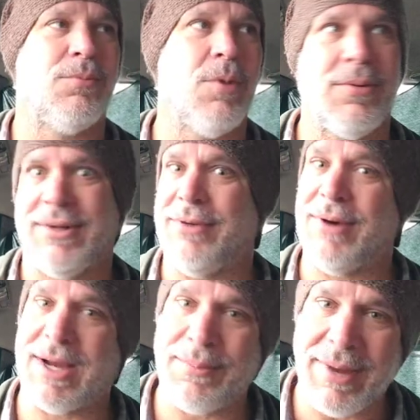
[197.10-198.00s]
What would they
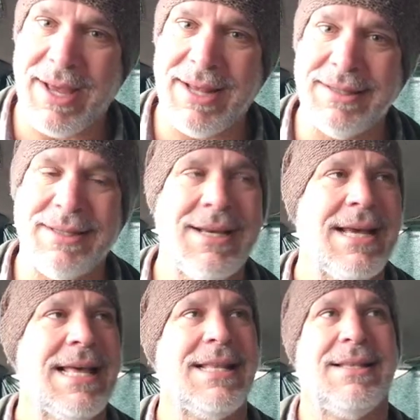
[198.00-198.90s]
recommend?
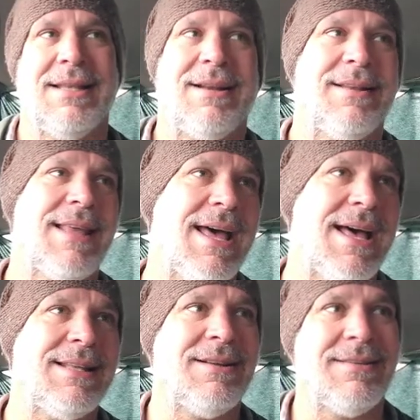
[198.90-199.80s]
Little
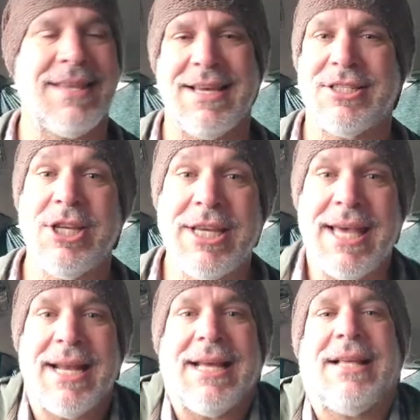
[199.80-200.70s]
that, little this. You
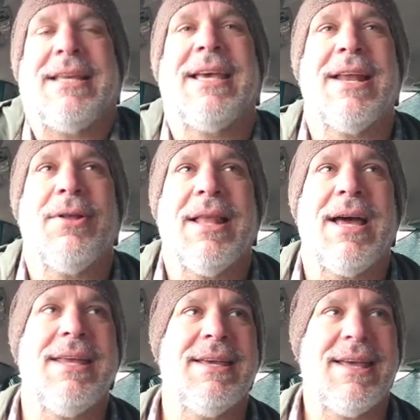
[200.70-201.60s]
get it, you get it
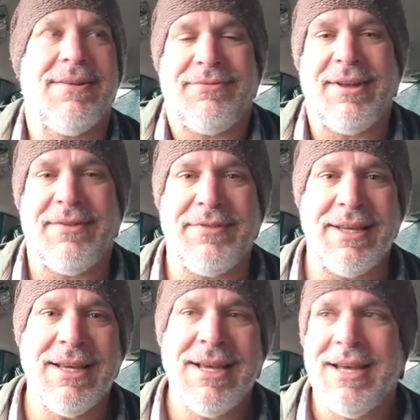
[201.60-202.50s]
light, you get it
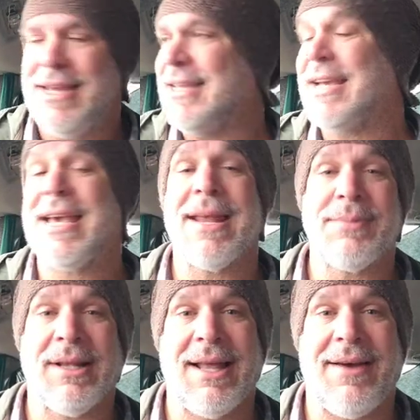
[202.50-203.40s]
fluffy you get
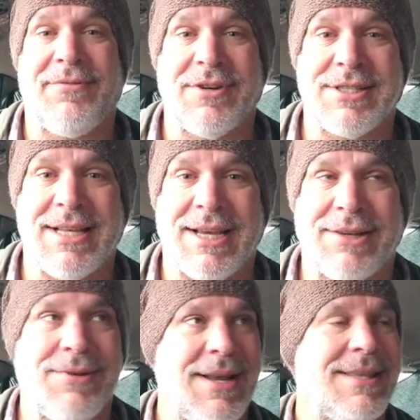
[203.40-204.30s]
them to laugh for a
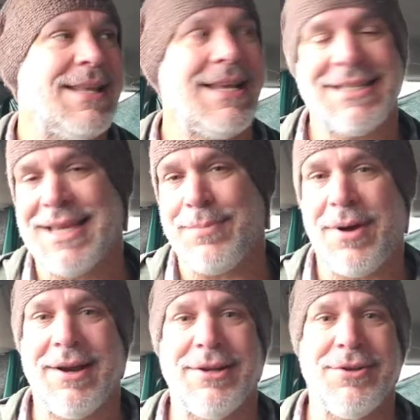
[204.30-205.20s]
second, right? And then they
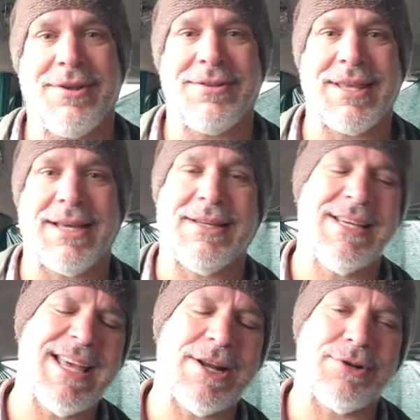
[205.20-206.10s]
skip on and do their thing, and
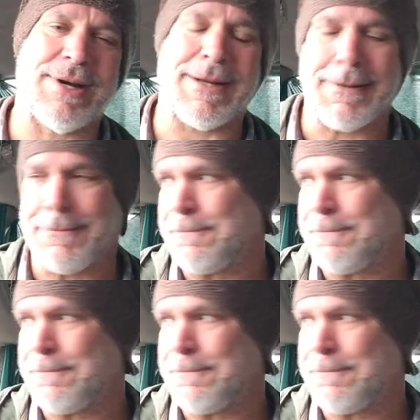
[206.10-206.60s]
you get a drink.